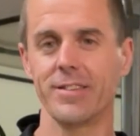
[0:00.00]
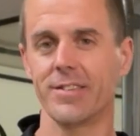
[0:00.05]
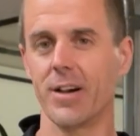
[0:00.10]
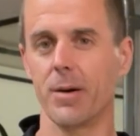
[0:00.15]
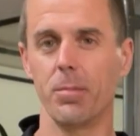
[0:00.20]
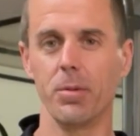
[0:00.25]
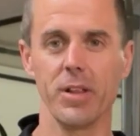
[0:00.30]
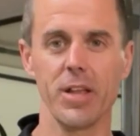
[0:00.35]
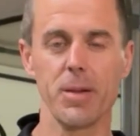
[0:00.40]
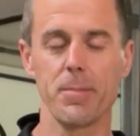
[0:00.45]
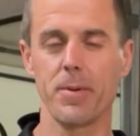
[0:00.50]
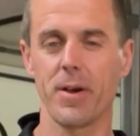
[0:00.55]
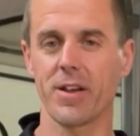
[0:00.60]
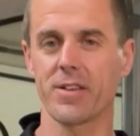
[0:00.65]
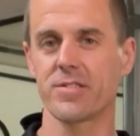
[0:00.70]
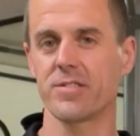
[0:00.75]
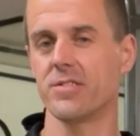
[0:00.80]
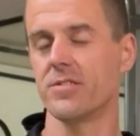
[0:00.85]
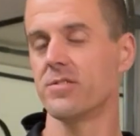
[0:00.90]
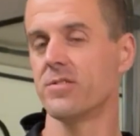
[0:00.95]
double
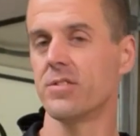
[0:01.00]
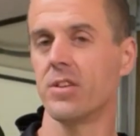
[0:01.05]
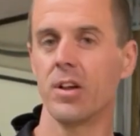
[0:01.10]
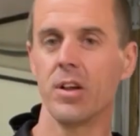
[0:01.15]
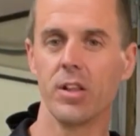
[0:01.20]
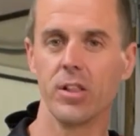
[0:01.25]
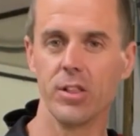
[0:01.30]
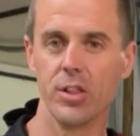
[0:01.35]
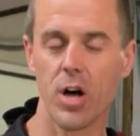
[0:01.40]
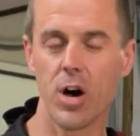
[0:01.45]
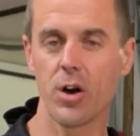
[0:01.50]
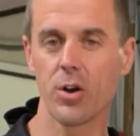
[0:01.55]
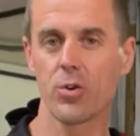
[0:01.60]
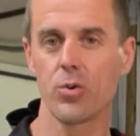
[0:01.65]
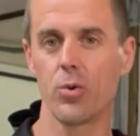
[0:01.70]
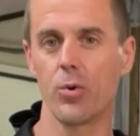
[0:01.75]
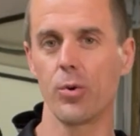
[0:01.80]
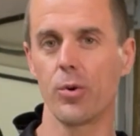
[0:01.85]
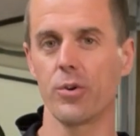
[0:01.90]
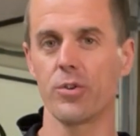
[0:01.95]
apexes, long
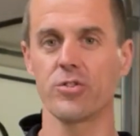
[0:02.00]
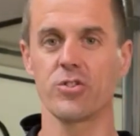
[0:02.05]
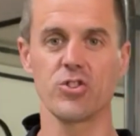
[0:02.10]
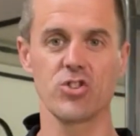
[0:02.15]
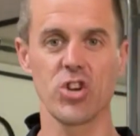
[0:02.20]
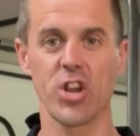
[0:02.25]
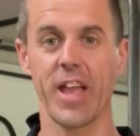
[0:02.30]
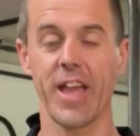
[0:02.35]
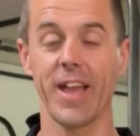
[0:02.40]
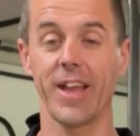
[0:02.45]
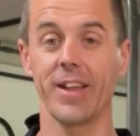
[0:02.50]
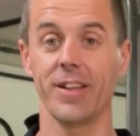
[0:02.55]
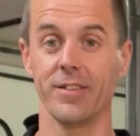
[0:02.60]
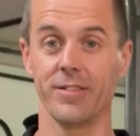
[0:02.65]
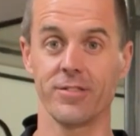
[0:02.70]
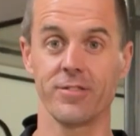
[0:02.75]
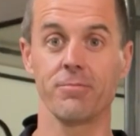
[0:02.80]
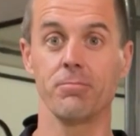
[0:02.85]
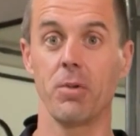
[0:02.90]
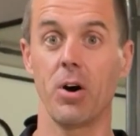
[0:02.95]
corners,
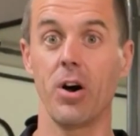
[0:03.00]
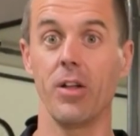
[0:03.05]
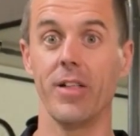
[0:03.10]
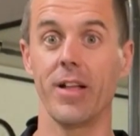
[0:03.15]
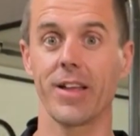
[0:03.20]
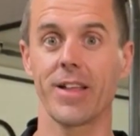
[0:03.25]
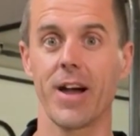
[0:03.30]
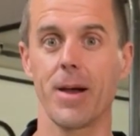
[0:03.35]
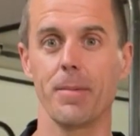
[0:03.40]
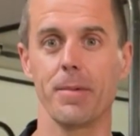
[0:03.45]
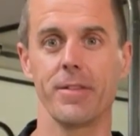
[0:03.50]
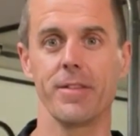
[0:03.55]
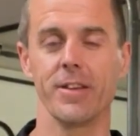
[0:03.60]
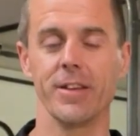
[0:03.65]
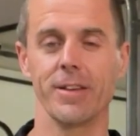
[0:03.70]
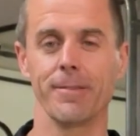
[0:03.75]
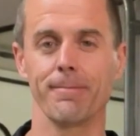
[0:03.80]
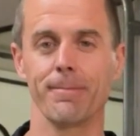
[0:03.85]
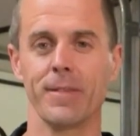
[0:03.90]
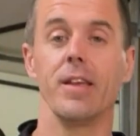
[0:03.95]
chicanes, all that type of
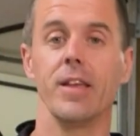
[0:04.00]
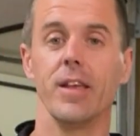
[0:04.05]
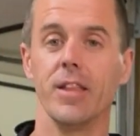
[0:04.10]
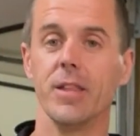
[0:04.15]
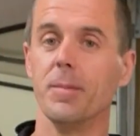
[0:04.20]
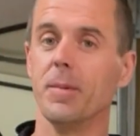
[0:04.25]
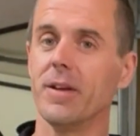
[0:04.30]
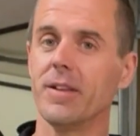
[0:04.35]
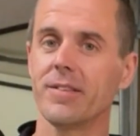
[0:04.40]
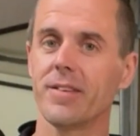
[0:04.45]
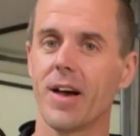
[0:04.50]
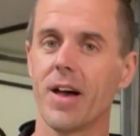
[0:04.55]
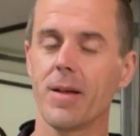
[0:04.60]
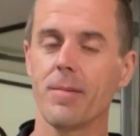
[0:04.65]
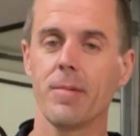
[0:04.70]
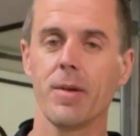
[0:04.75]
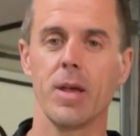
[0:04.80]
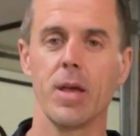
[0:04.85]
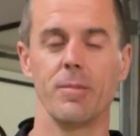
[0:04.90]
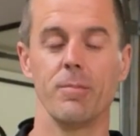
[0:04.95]
thing. In the
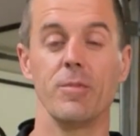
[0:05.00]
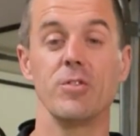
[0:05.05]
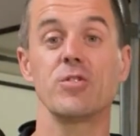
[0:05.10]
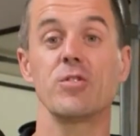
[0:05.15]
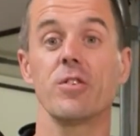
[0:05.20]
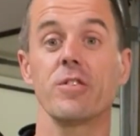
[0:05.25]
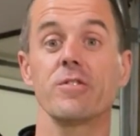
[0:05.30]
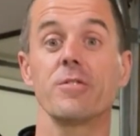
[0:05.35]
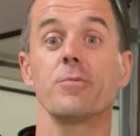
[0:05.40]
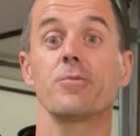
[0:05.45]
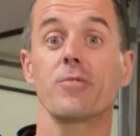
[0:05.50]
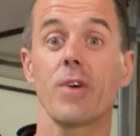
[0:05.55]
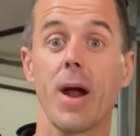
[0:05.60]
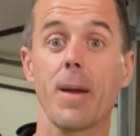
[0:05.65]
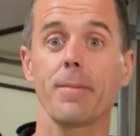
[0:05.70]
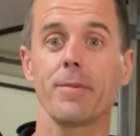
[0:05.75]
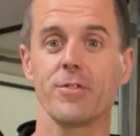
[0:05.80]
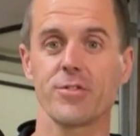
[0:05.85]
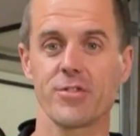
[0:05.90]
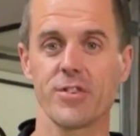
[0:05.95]
meantime, be sure to
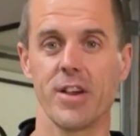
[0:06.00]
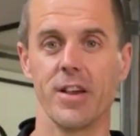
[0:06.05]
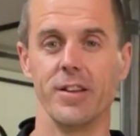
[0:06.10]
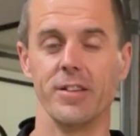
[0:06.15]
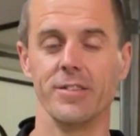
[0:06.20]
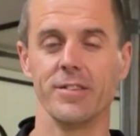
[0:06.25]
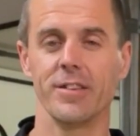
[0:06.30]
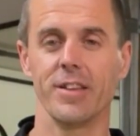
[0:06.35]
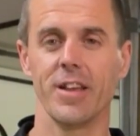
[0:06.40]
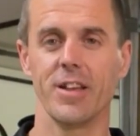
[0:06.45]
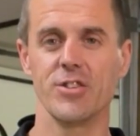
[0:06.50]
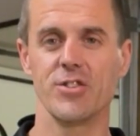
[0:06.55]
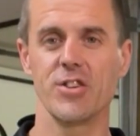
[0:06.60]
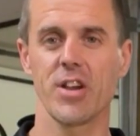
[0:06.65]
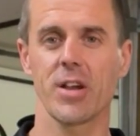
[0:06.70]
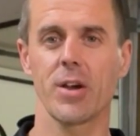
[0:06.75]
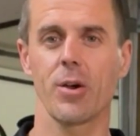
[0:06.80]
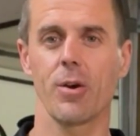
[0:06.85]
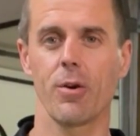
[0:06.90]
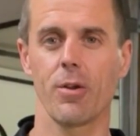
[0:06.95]
subscribe to this channel and
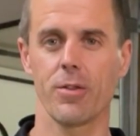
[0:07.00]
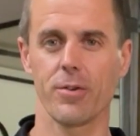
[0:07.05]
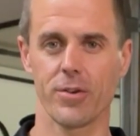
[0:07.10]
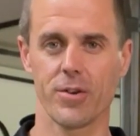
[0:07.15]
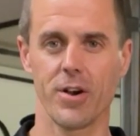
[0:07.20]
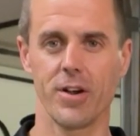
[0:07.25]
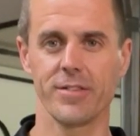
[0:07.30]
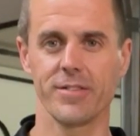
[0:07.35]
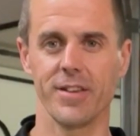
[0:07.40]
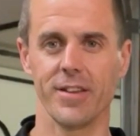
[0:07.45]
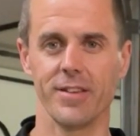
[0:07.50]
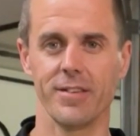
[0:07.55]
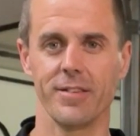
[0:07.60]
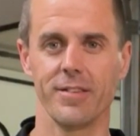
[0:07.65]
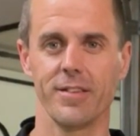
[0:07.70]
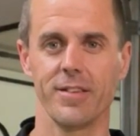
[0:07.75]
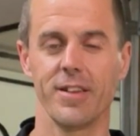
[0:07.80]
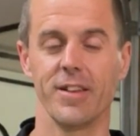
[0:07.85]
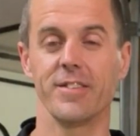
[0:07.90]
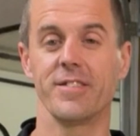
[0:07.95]
check out our other content.
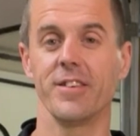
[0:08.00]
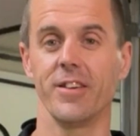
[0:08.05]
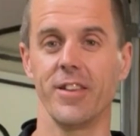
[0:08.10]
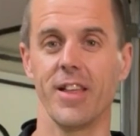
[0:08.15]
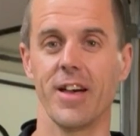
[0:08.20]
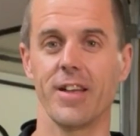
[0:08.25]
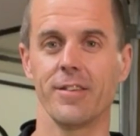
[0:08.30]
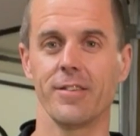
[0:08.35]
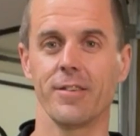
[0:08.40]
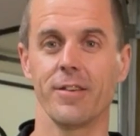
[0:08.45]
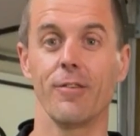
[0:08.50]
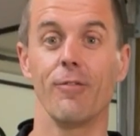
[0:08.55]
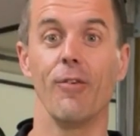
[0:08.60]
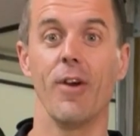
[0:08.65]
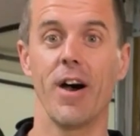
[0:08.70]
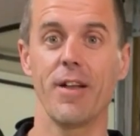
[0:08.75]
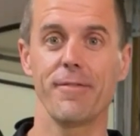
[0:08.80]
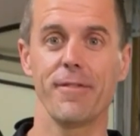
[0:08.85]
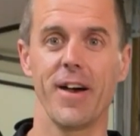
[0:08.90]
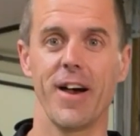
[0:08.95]
And until then,
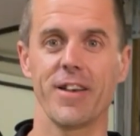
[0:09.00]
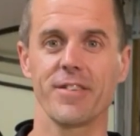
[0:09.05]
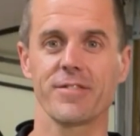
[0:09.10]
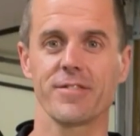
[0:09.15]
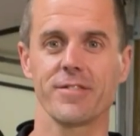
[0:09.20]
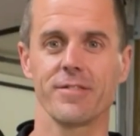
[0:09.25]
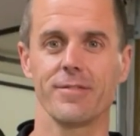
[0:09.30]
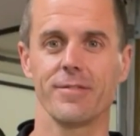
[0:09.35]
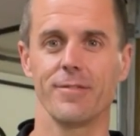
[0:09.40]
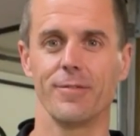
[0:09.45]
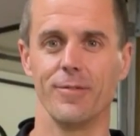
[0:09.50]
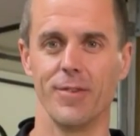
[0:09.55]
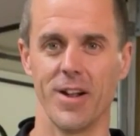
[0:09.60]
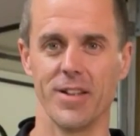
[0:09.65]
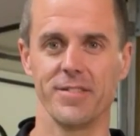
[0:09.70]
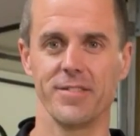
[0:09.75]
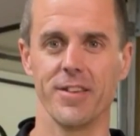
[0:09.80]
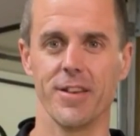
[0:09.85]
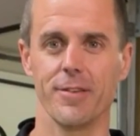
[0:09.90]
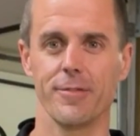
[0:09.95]
ride fast,
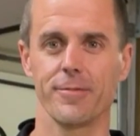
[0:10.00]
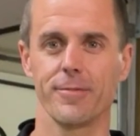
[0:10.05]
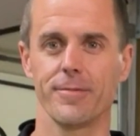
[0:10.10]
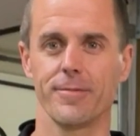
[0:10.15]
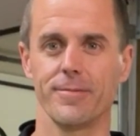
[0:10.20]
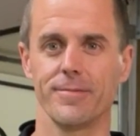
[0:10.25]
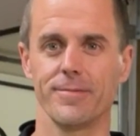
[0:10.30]
ride safe.